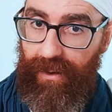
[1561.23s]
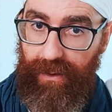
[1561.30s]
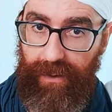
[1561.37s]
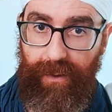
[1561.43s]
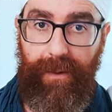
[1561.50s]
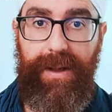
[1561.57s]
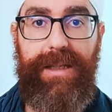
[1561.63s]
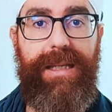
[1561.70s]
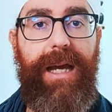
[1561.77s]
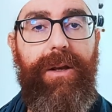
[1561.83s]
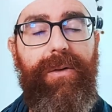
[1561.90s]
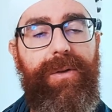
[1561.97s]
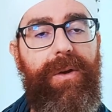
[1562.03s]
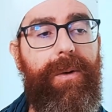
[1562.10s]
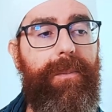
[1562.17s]
through inside
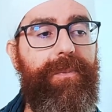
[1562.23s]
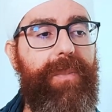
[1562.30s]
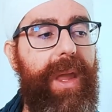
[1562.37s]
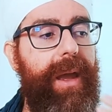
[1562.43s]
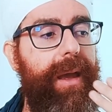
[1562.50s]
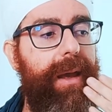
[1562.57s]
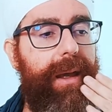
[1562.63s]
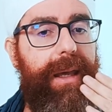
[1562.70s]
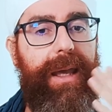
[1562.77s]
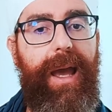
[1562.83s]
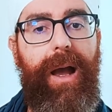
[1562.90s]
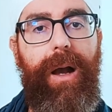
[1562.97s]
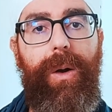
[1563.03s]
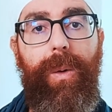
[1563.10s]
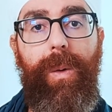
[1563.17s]
of you.
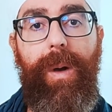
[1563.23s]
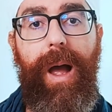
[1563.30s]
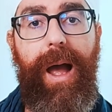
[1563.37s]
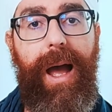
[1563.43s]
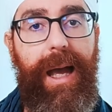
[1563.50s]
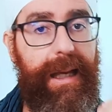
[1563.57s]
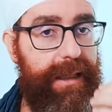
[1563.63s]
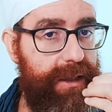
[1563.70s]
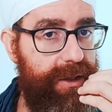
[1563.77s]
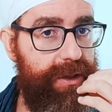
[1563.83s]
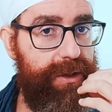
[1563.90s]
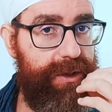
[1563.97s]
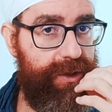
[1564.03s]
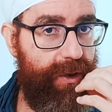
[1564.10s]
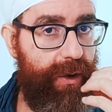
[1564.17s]
Gyan guha
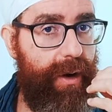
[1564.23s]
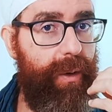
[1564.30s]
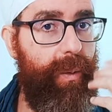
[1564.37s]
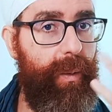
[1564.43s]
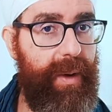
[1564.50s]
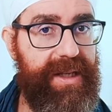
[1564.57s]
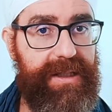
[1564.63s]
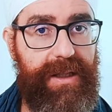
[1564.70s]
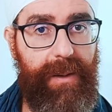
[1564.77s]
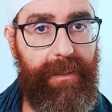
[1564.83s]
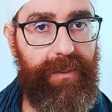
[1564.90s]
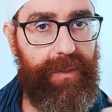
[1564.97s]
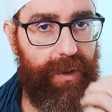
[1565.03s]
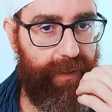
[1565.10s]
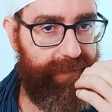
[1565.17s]
is your own
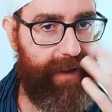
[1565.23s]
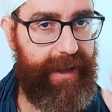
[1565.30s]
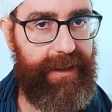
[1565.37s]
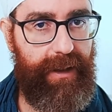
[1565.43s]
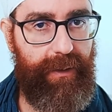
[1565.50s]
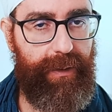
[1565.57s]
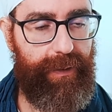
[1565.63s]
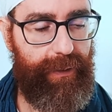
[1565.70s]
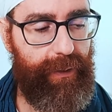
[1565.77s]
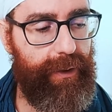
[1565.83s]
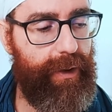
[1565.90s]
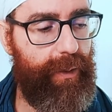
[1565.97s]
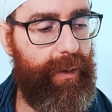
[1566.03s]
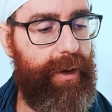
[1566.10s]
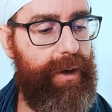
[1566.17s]
wisdom, finding through
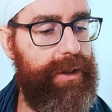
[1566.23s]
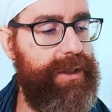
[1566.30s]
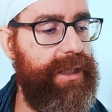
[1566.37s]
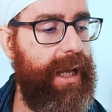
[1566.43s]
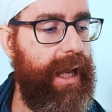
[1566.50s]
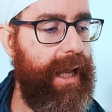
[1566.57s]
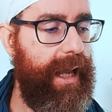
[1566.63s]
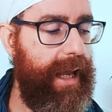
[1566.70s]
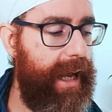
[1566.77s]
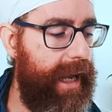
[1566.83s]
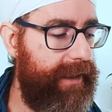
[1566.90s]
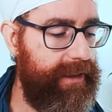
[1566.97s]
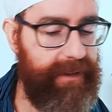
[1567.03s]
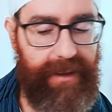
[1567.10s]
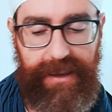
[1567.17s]
your words.
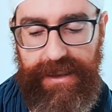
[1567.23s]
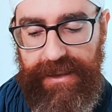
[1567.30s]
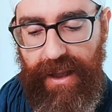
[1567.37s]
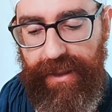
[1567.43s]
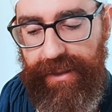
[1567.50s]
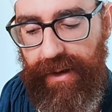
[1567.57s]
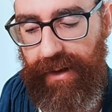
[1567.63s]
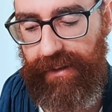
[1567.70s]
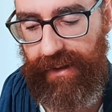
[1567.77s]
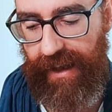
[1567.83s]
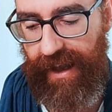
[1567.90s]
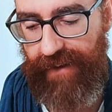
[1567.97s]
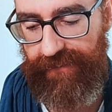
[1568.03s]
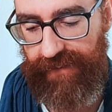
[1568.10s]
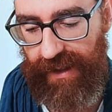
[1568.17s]
And then there is the third
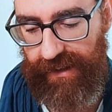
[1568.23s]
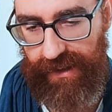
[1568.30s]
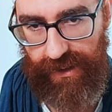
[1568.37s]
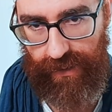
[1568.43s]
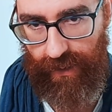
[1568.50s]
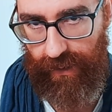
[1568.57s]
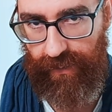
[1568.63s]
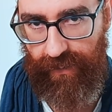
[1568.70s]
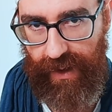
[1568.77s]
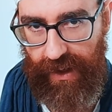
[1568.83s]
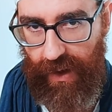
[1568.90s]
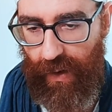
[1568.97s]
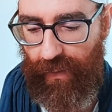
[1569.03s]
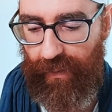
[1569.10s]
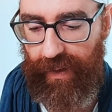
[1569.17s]
cave that is not
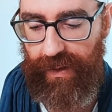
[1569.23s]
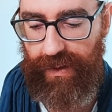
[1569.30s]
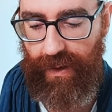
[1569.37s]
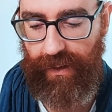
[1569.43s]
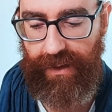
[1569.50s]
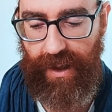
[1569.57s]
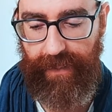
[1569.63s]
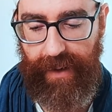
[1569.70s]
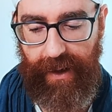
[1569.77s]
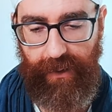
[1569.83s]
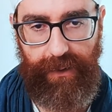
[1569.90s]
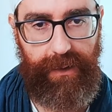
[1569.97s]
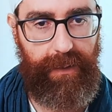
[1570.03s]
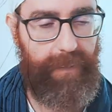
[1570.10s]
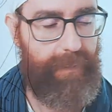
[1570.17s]
very often talked about.